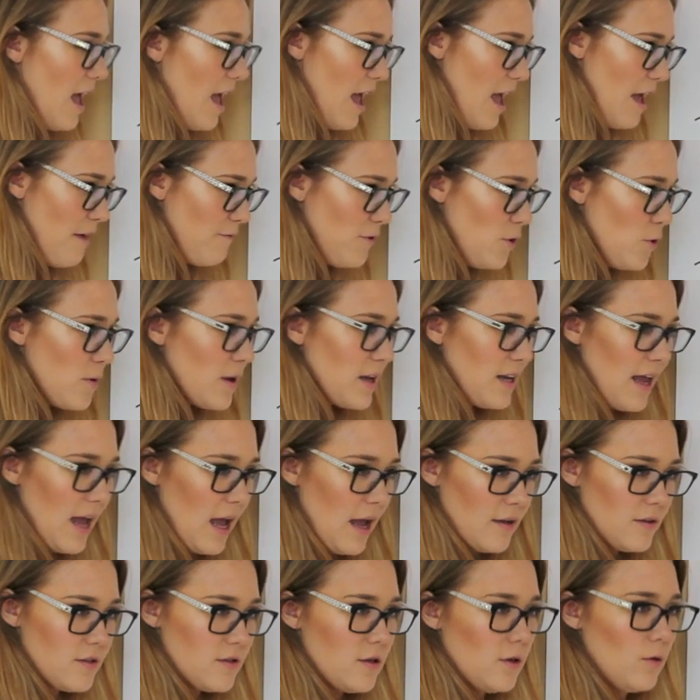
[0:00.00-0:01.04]
if you can
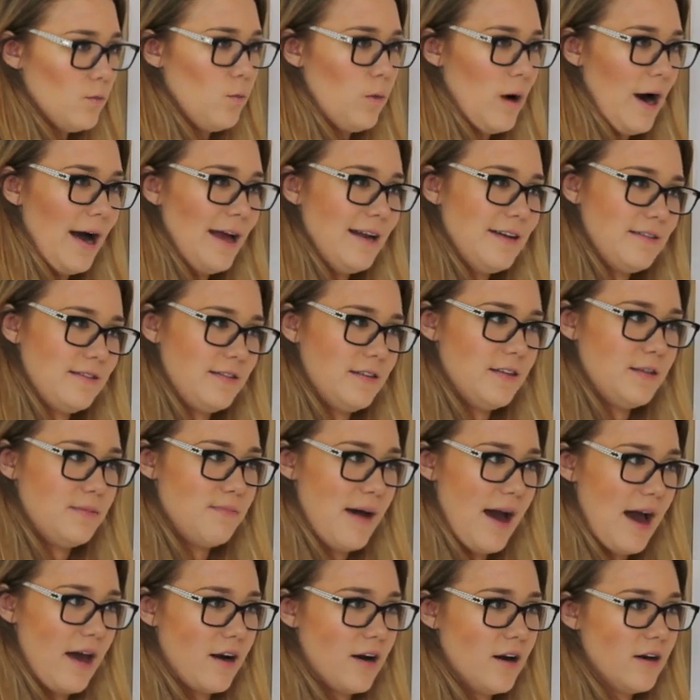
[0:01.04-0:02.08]
answer why does this
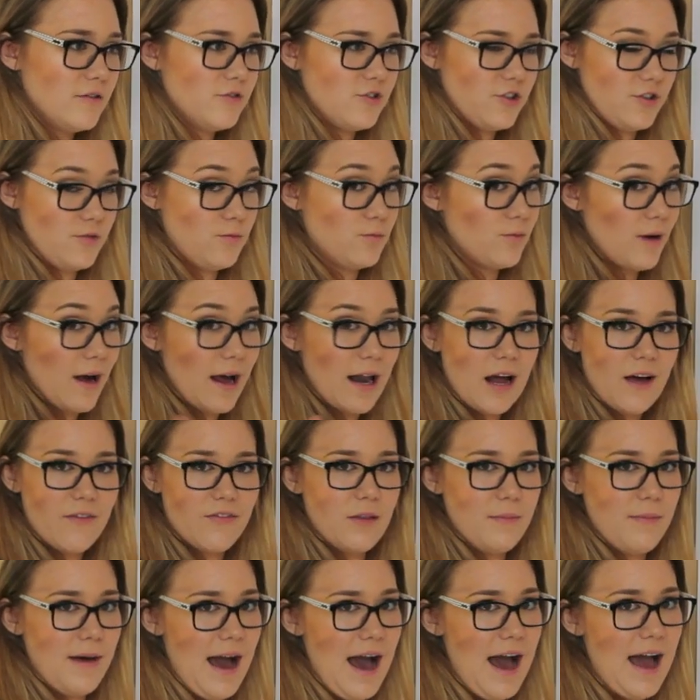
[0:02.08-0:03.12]
matter just right off
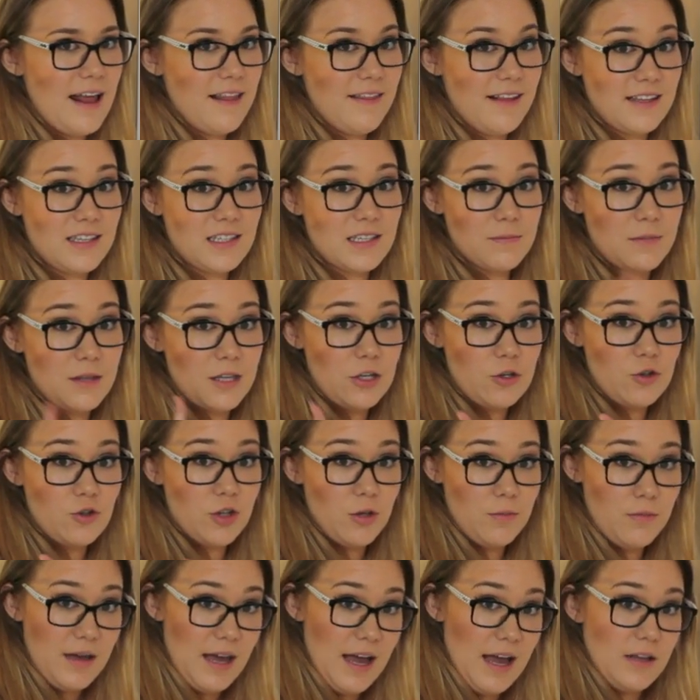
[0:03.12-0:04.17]
the bat, and that's something you
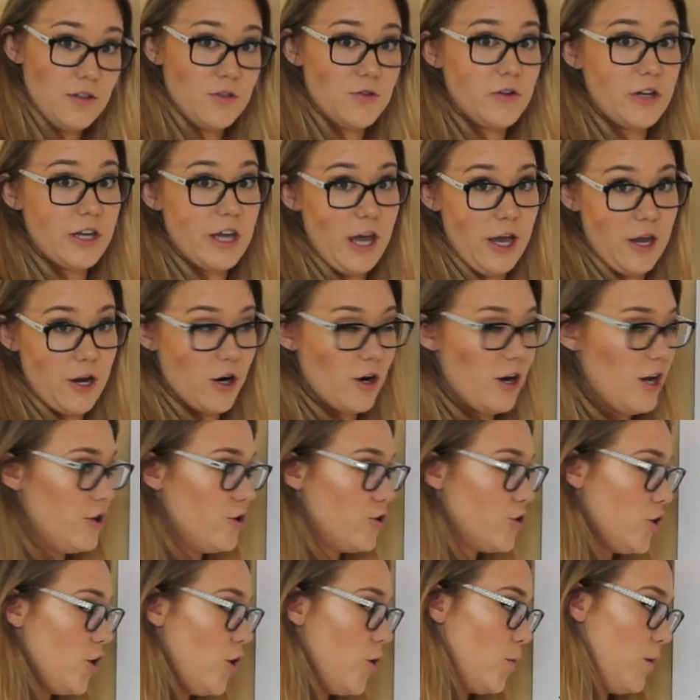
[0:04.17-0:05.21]
should be answering in your
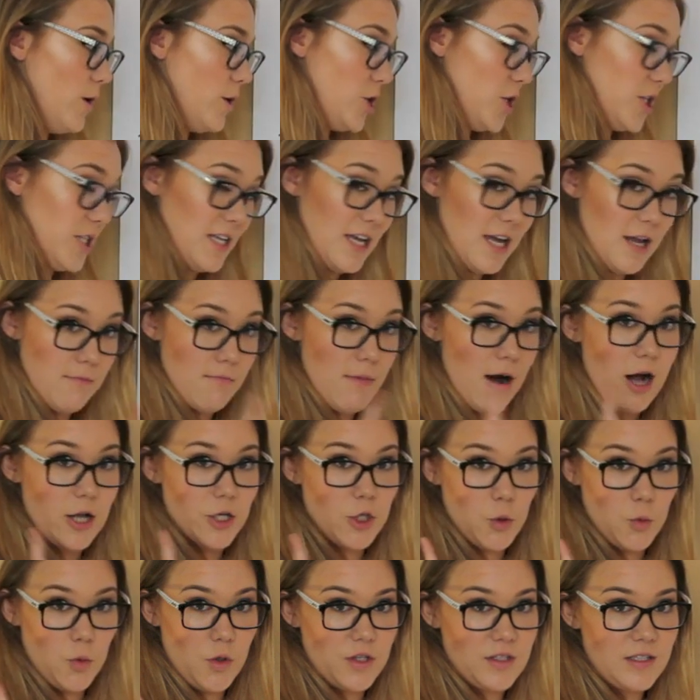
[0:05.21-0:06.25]
intro, which is in
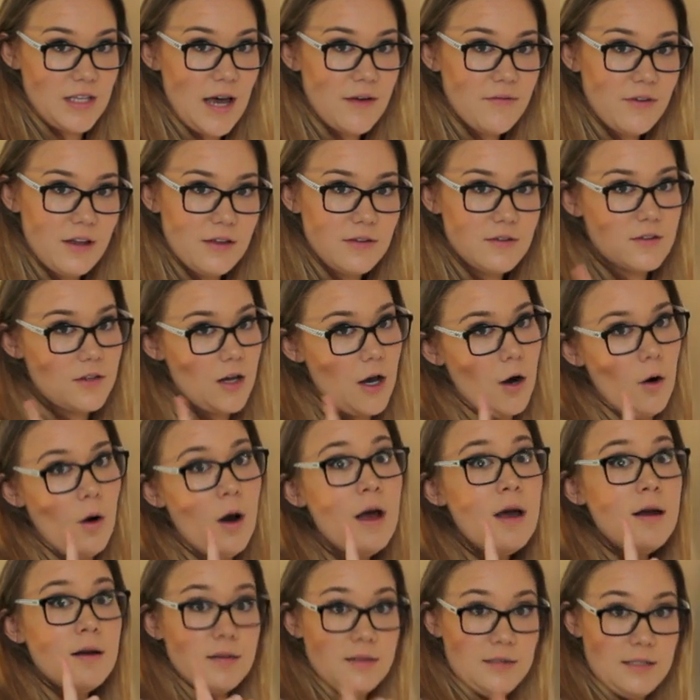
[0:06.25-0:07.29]
Module 7,
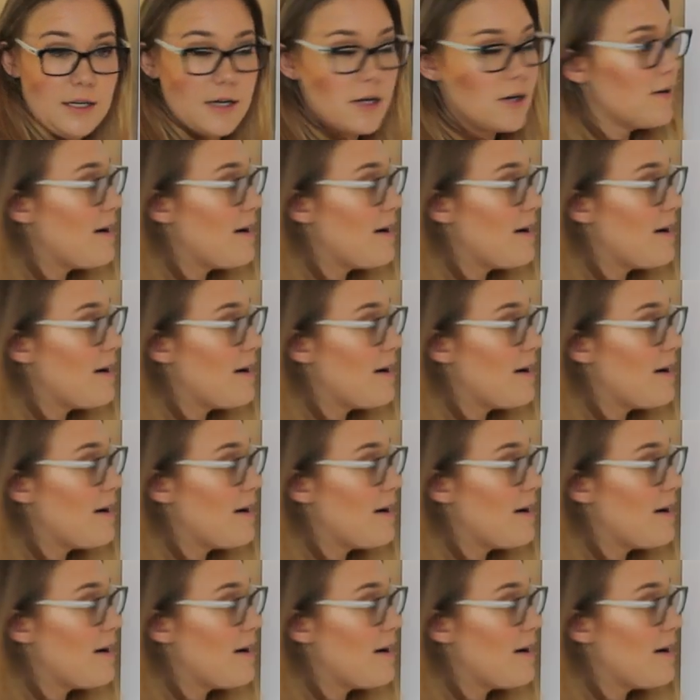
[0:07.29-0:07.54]
so stick